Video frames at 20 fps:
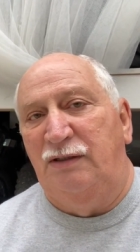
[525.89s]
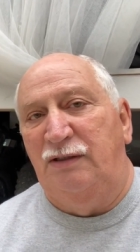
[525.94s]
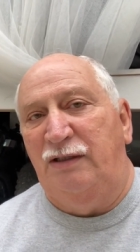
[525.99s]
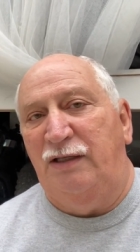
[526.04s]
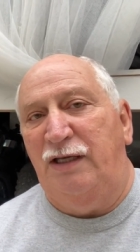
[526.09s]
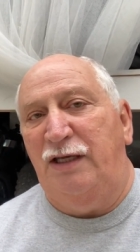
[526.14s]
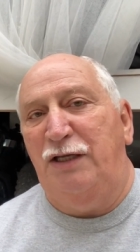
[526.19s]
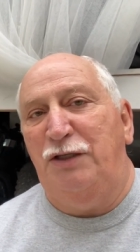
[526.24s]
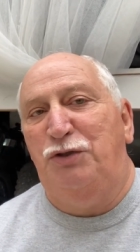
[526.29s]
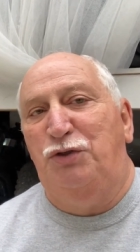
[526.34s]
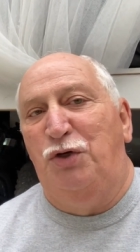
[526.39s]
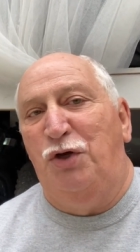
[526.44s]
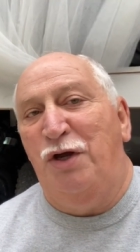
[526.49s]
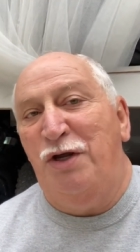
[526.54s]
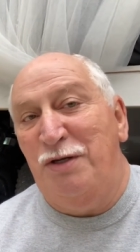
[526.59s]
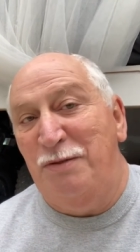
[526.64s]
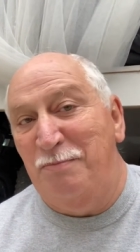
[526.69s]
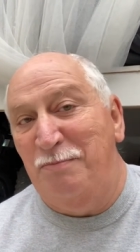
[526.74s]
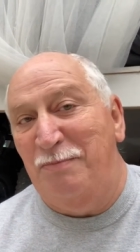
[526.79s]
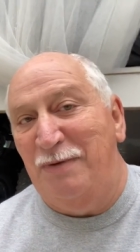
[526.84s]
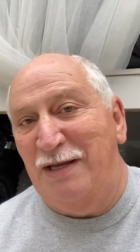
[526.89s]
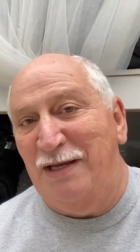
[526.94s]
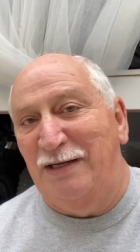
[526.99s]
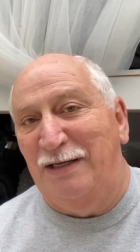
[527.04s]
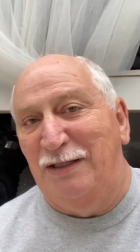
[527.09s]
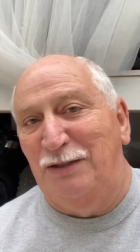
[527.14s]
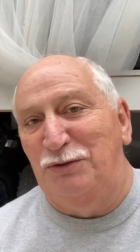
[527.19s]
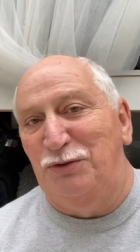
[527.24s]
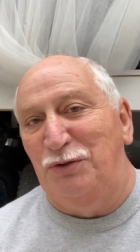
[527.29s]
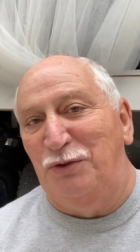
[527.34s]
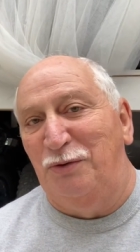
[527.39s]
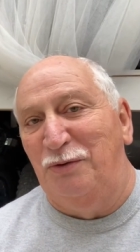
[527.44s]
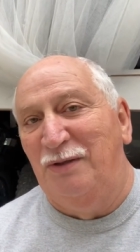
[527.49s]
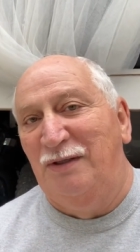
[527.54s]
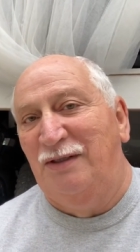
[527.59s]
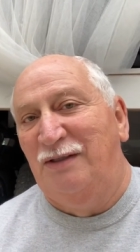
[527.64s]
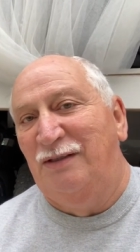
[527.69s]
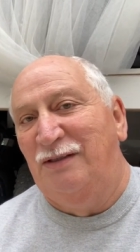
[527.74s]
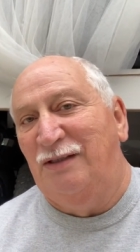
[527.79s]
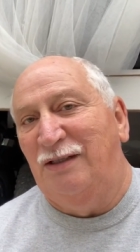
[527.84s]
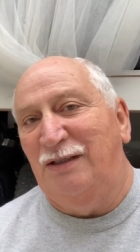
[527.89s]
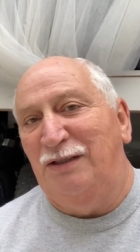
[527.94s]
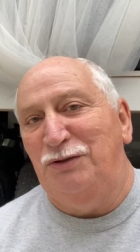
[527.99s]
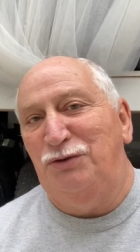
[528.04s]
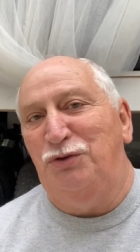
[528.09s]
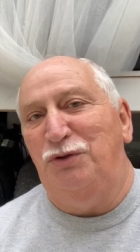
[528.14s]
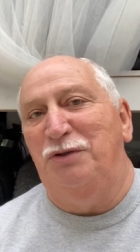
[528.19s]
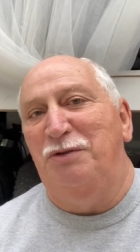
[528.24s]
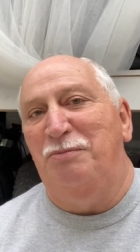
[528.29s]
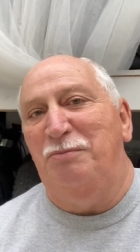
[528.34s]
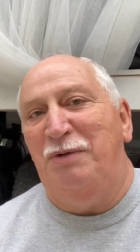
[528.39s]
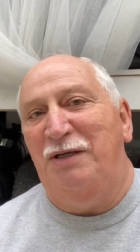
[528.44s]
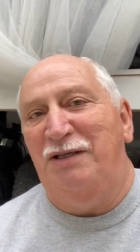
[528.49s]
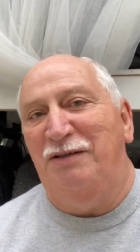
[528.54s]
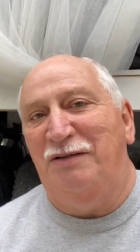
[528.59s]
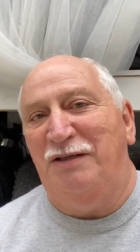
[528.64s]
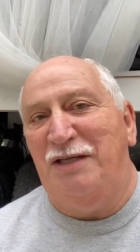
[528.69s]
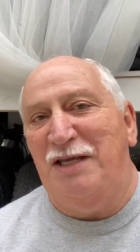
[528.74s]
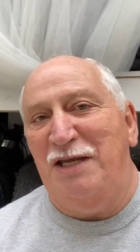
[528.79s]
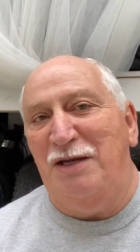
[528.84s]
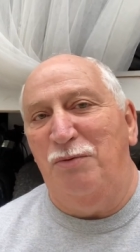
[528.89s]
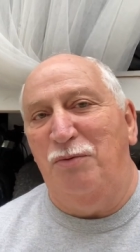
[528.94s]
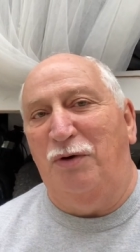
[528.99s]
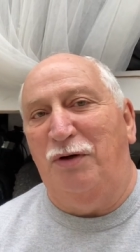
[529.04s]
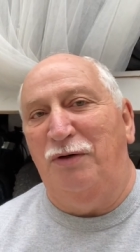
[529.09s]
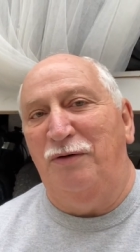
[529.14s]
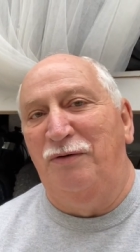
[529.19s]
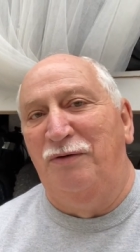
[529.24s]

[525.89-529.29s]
it shouldn't be an issue. Shouldn't be in the keyword.